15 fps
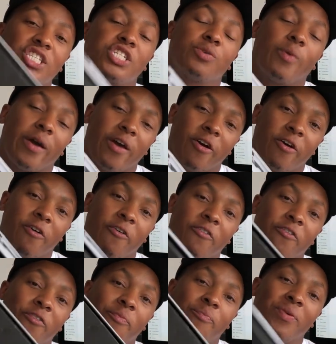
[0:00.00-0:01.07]
twelve
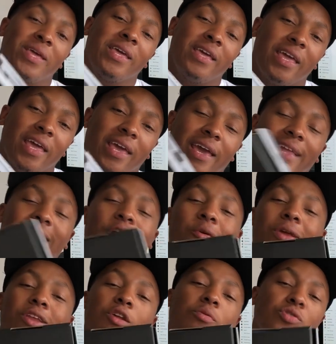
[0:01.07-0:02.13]
P E, and I
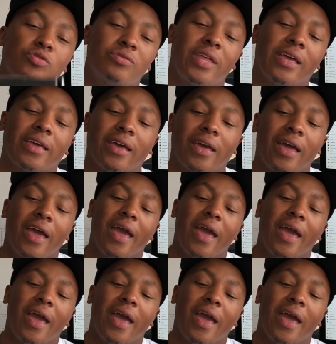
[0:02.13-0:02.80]
already know what you're thinking,